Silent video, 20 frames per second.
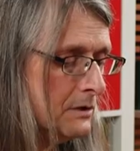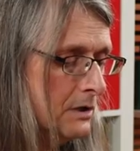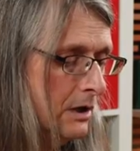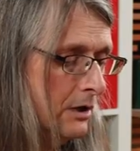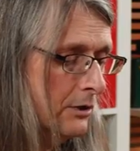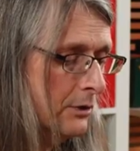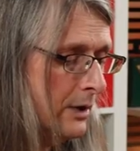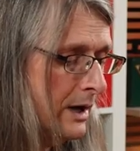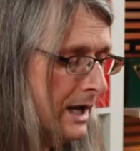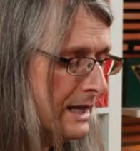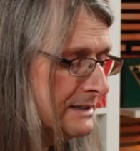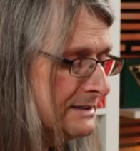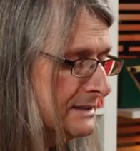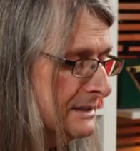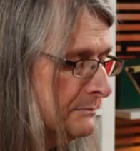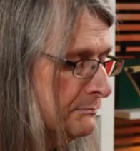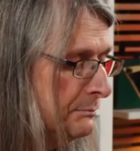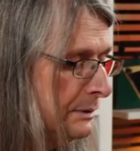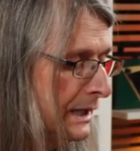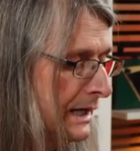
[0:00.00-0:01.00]
Although I
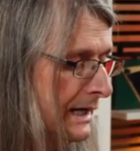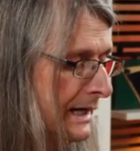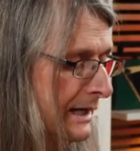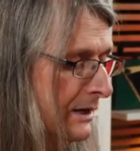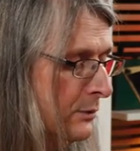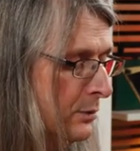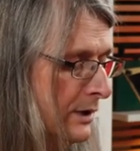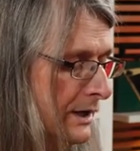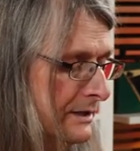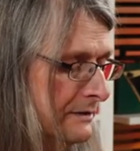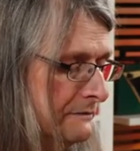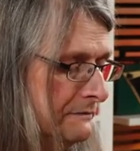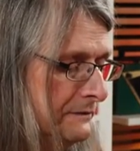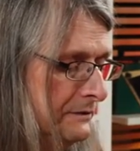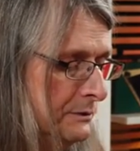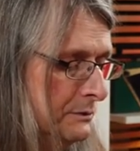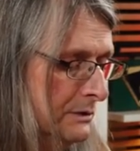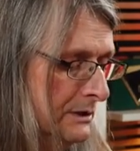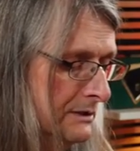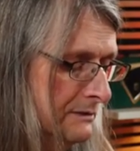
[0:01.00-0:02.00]
did buy quite a
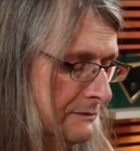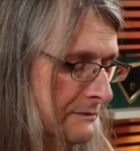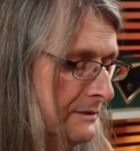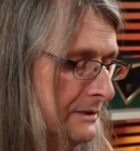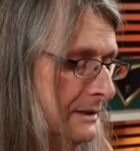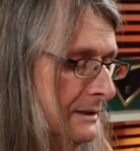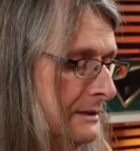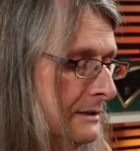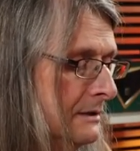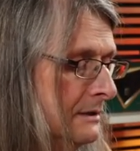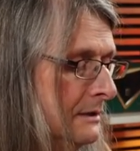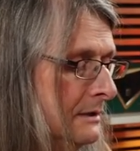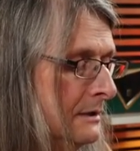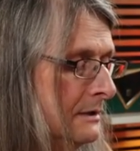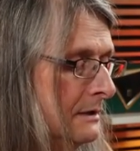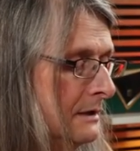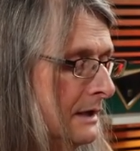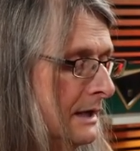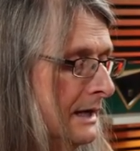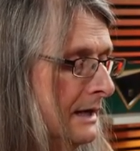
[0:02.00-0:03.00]
few of the
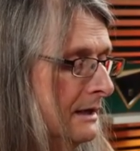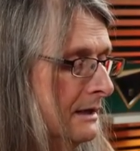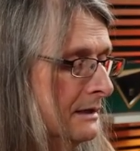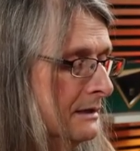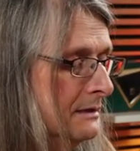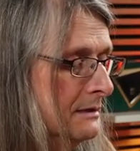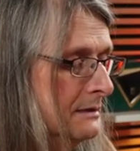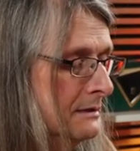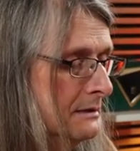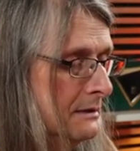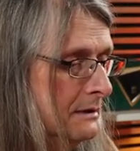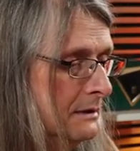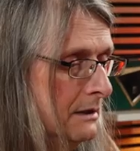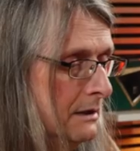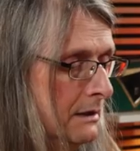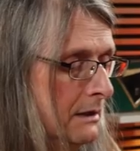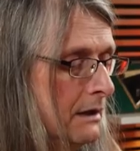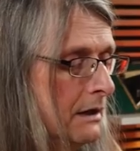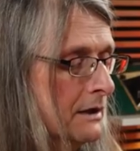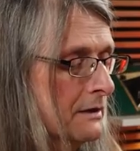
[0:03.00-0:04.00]
uh, uh,
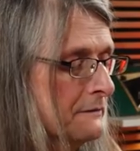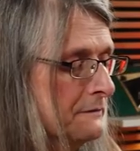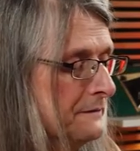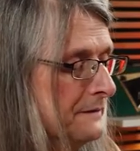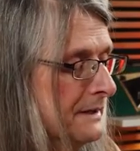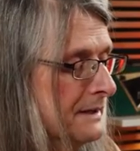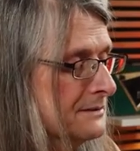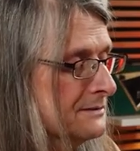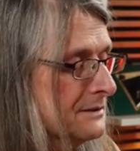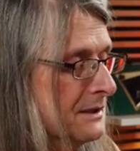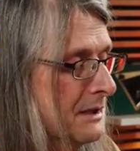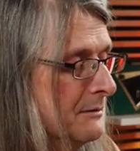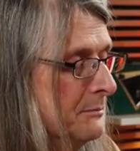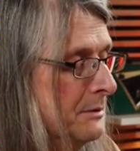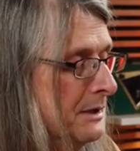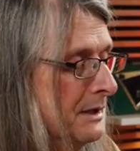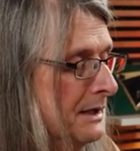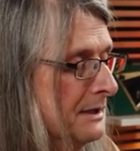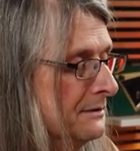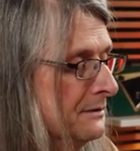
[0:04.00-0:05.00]
artifacts. I
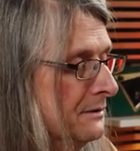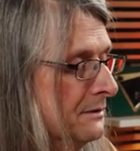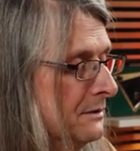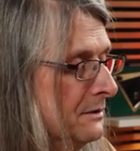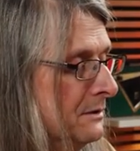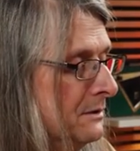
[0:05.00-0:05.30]
bought